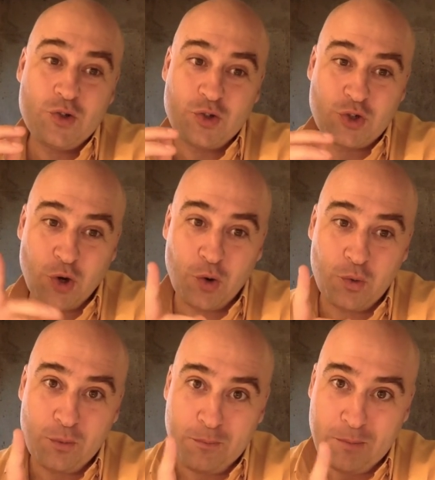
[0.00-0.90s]

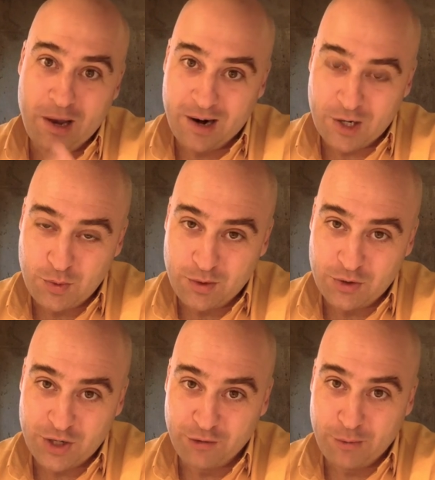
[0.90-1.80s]
So be honest with
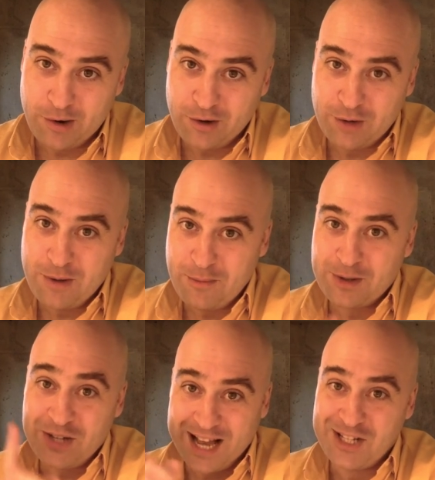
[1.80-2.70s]
yourself about your
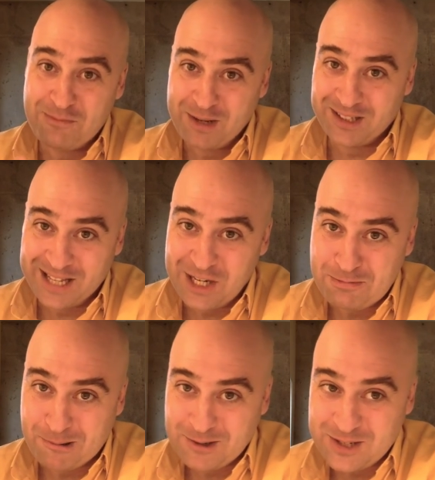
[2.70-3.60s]
commitments as a
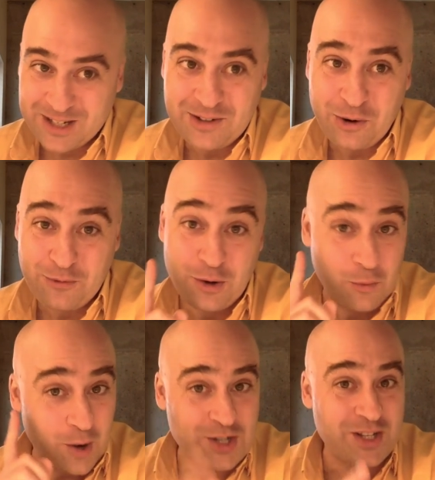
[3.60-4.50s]
middle-aged person, or if you're
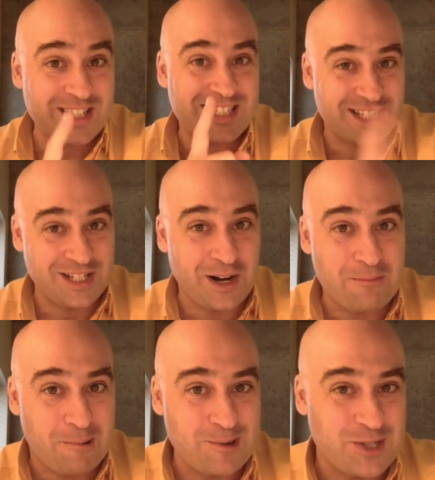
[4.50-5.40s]
watching this as a
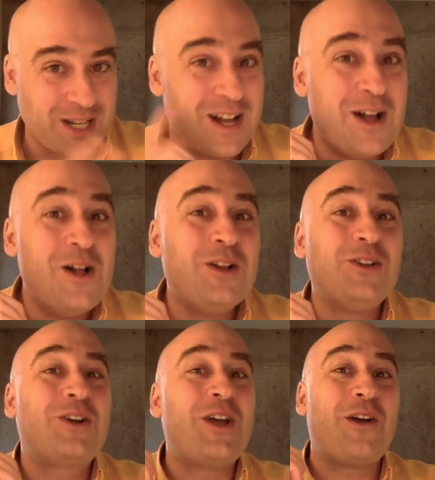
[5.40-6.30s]
young person
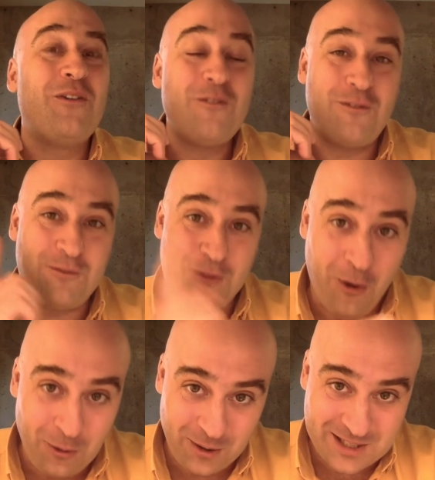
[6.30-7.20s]
looking
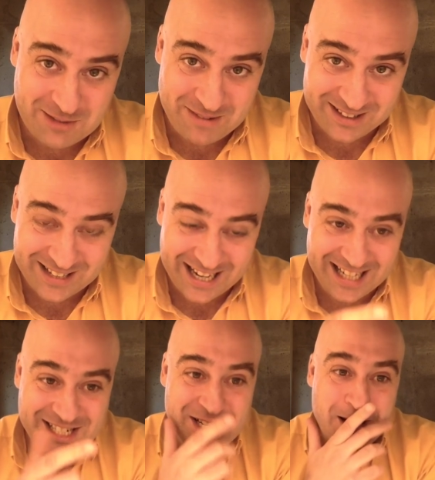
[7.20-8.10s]
forward to middle
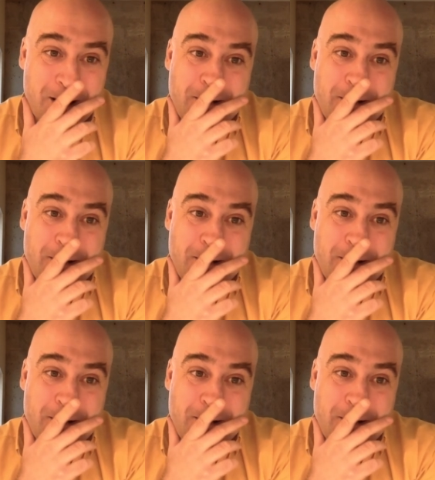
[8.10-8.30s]
age.